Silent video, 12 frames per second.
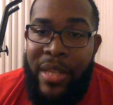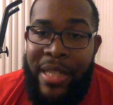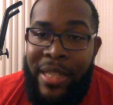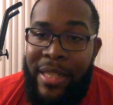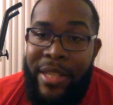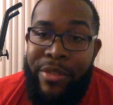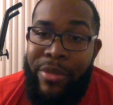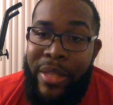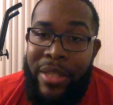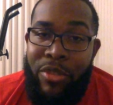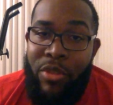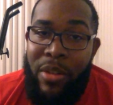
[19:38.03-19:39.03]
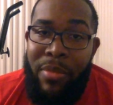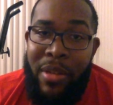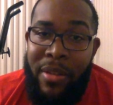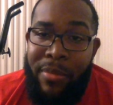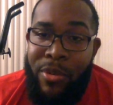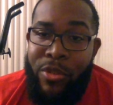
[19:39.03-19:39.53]
It's literally
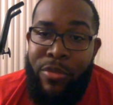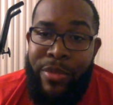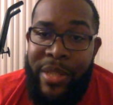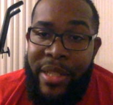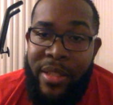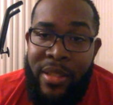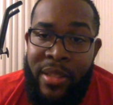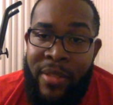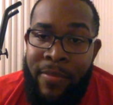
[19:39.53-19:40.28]
Grubhub or Uber Eats.